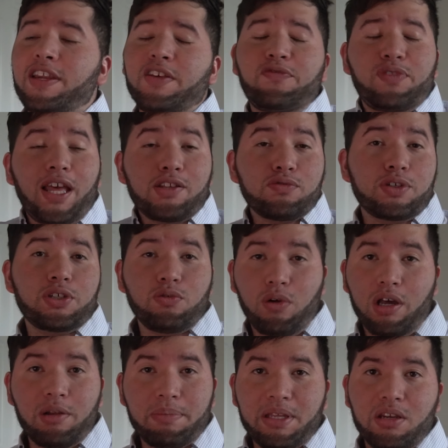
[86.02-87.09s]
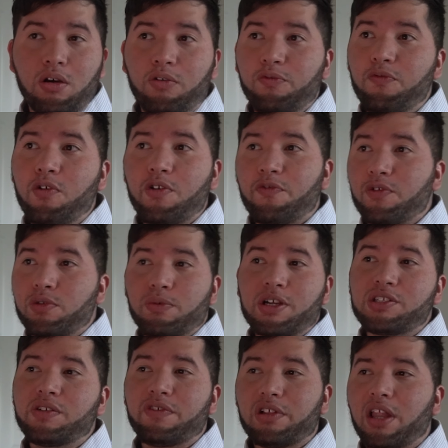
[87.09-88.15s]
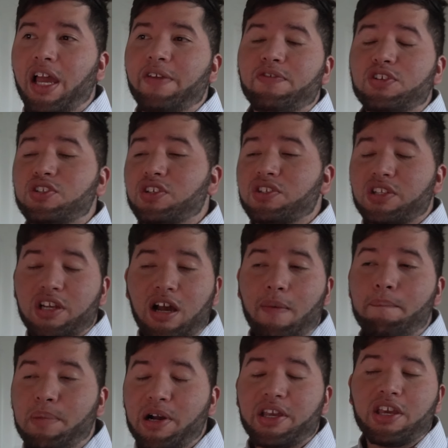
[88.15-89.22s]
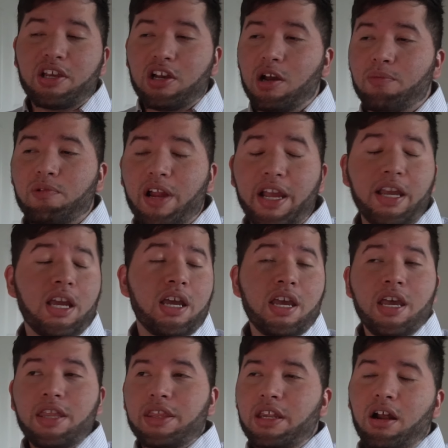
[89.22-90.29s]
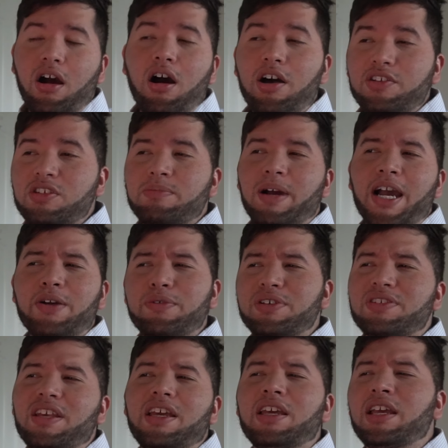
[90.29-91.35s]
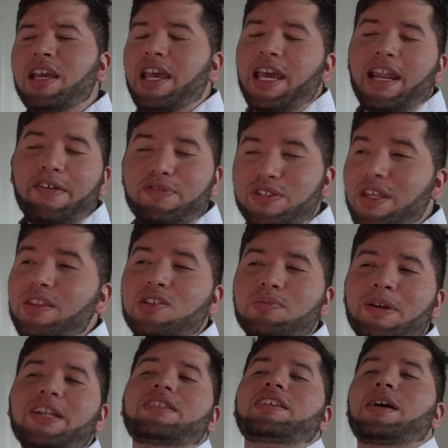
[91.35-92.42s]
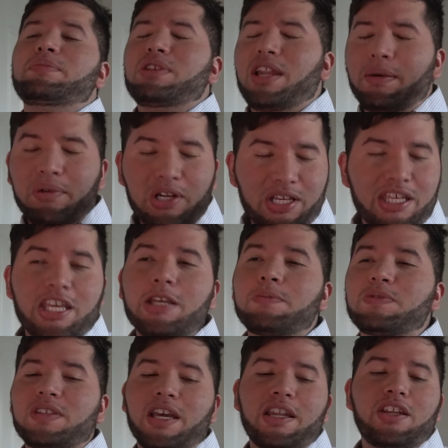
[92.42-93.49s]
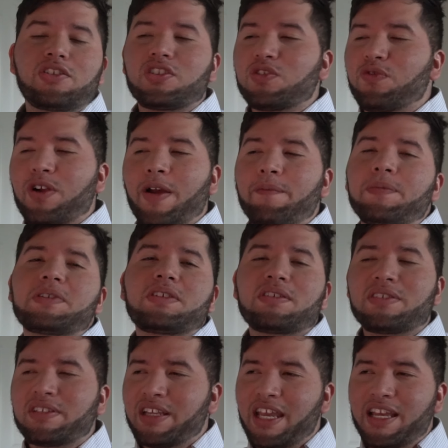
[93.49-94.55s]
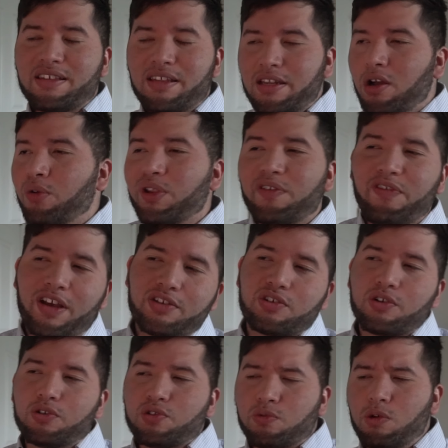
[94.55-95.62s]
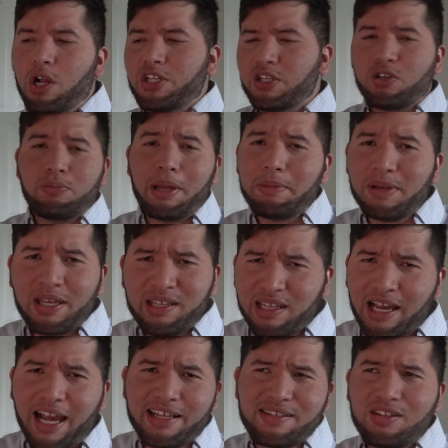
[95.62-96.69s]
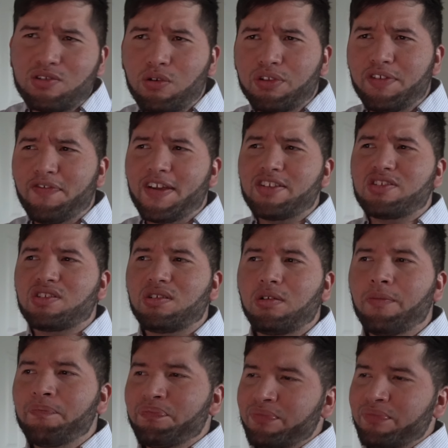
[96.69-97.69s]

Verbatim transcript: And if that's what you want to be known for for the rest of your life is just a cum bucket, cum rag, then awesome. I always say, and I've said this many times, and I'm going to keep saying it just for emphasis in case any OnlyFans girls are watching or maybe any guys that do OnlyFans too.